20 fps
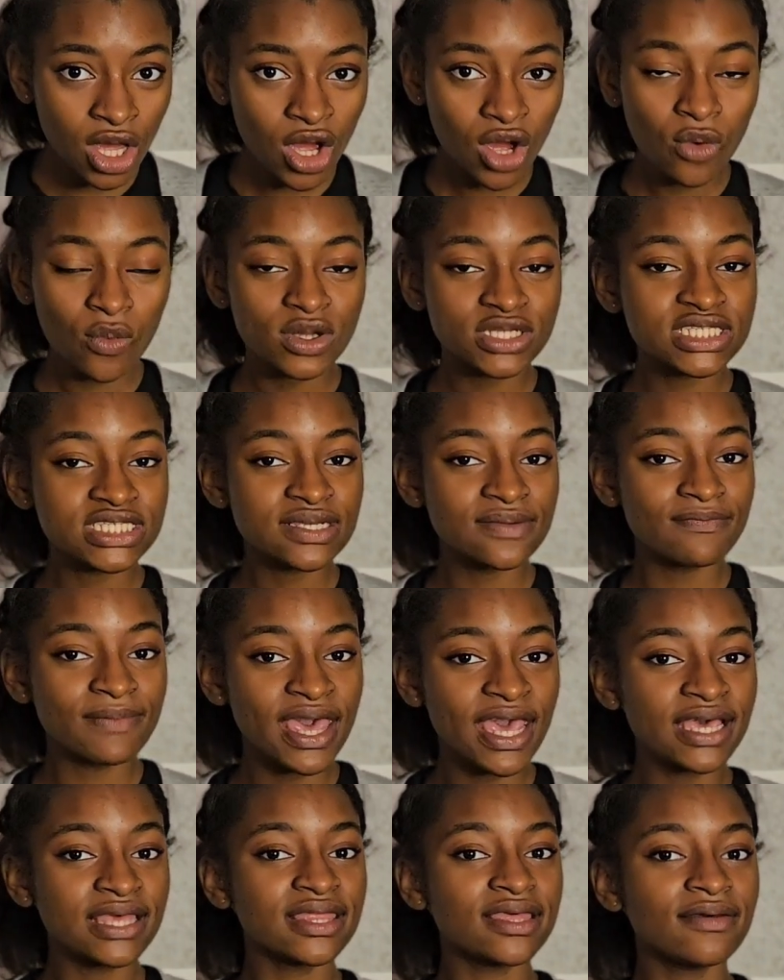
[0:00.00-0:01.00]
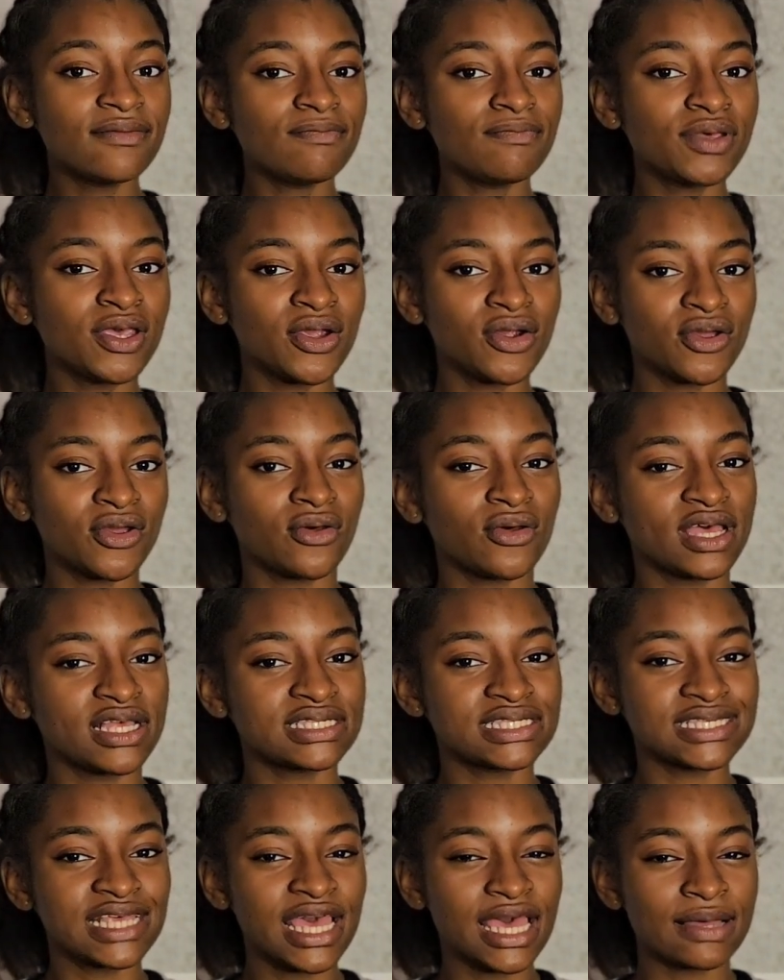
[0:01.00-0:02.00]
was to make the Imperial
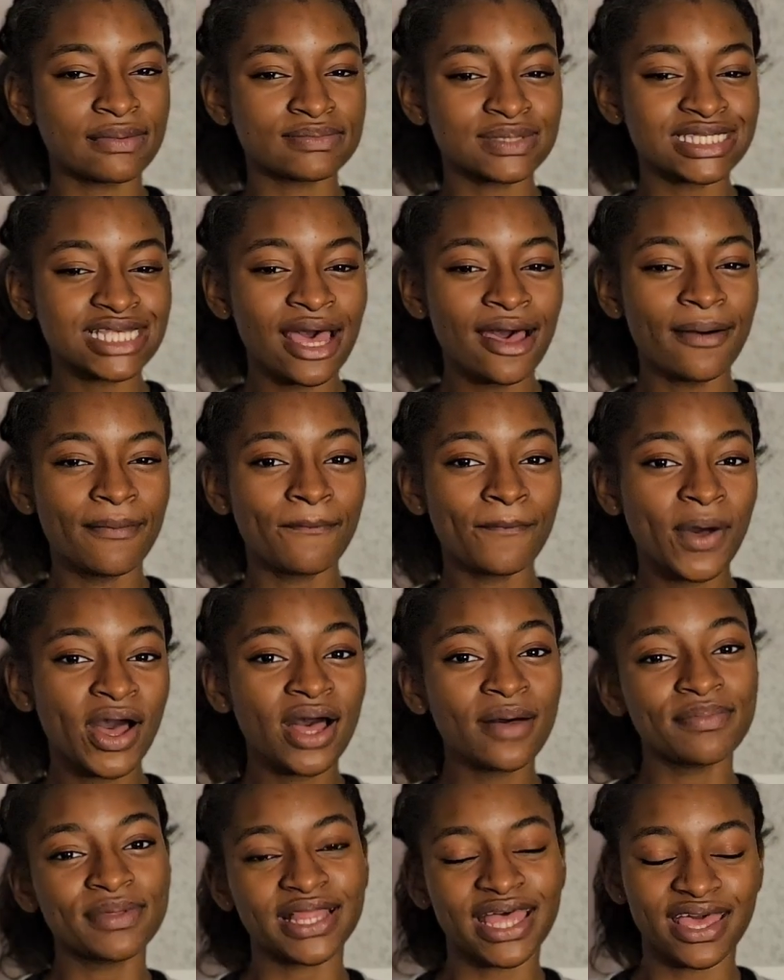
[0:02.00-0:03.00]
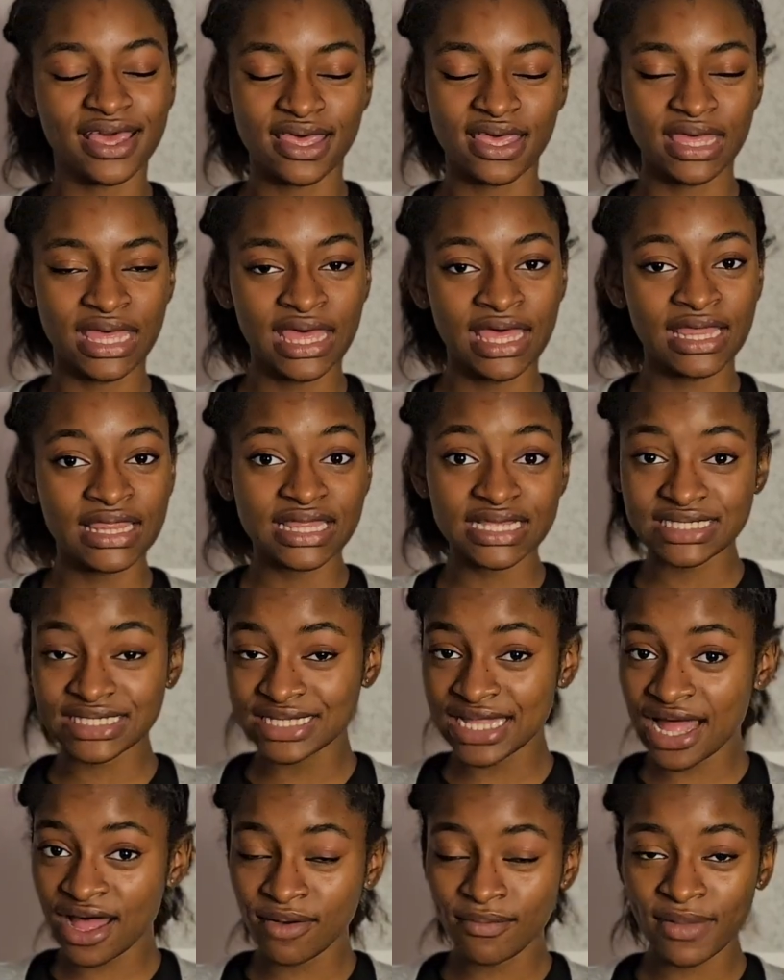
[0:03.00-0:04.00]
Exams public. This
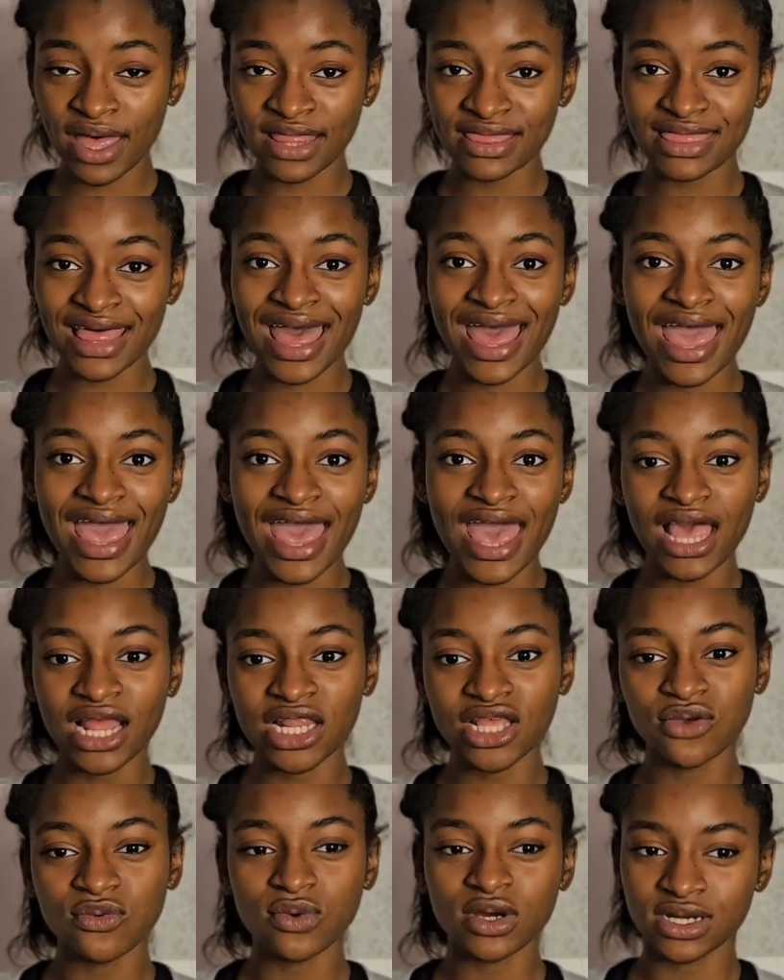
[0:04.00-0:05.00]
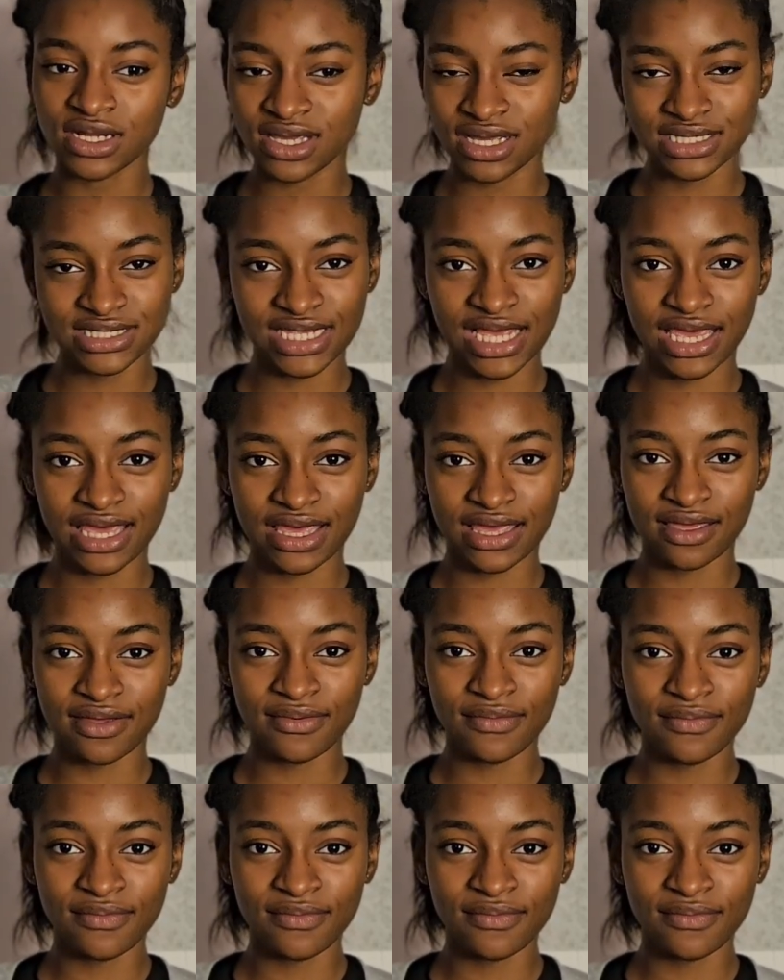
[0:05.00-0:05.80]
now meant that anyone could take it.